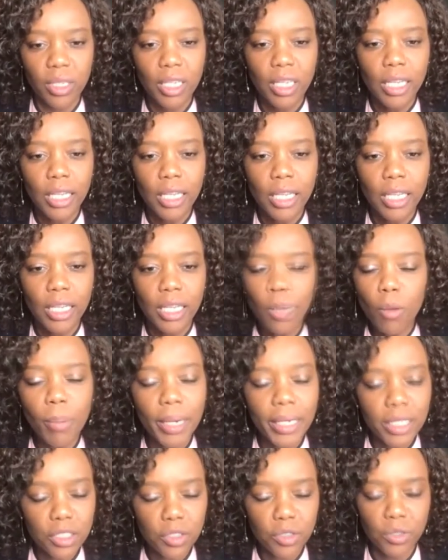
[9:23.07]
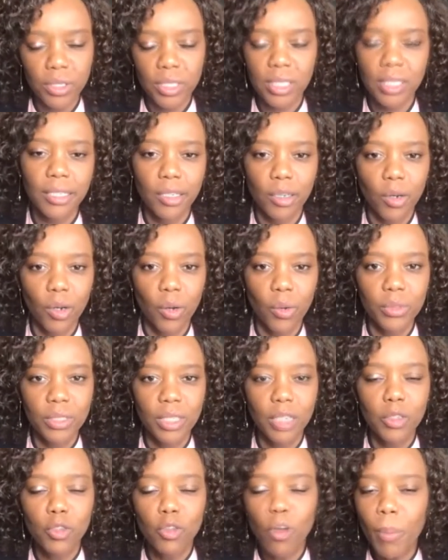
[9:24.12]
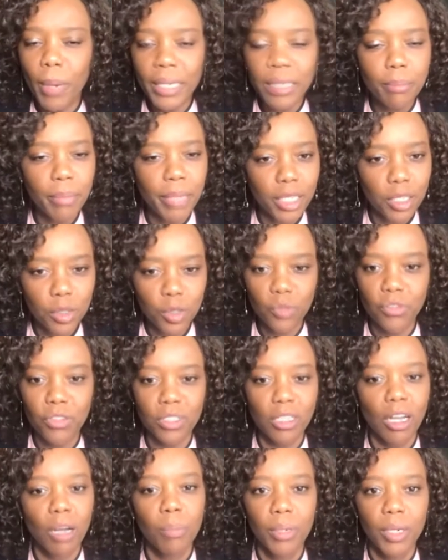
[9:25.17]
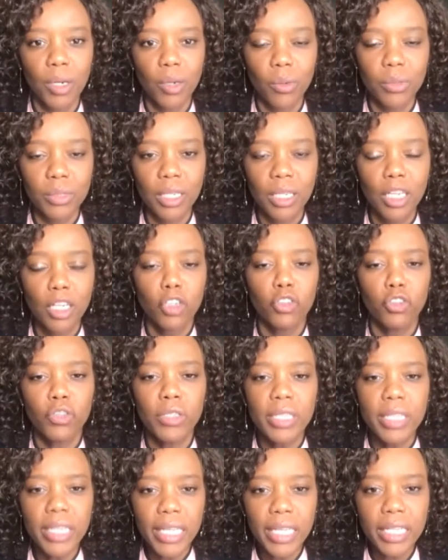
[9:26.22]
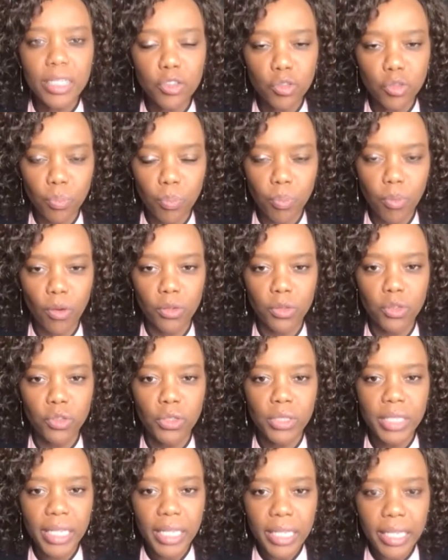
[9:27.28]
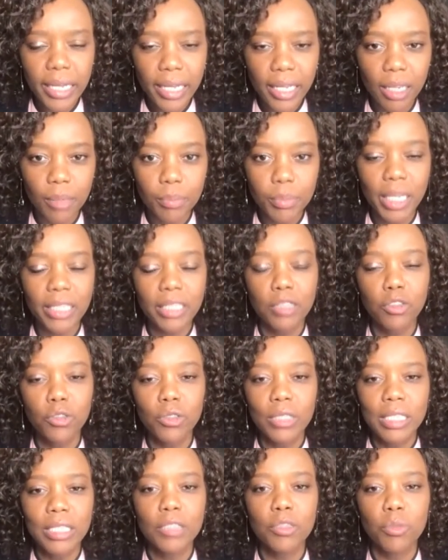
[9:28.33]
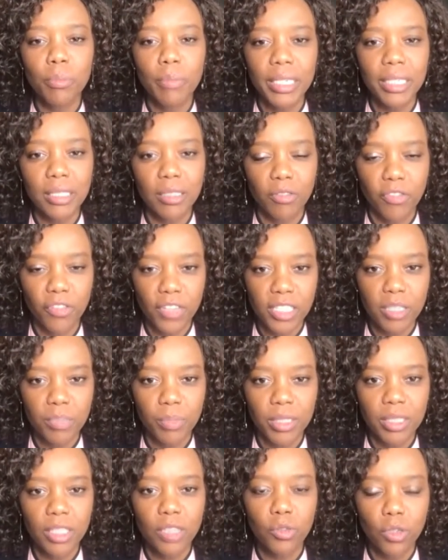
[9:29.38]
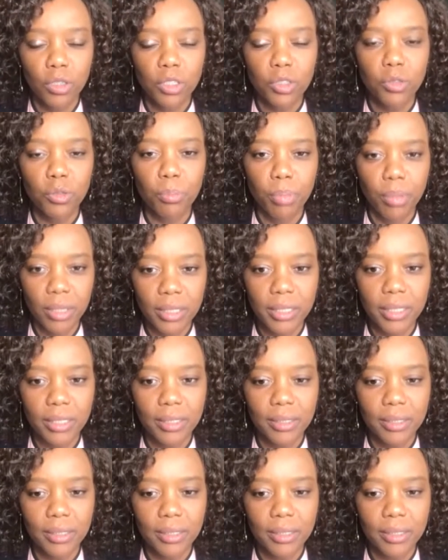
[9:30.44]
Nobody succeed alone. Nobody make it to the top alone. You need support, you need help, and you need to make the investment in order to build it.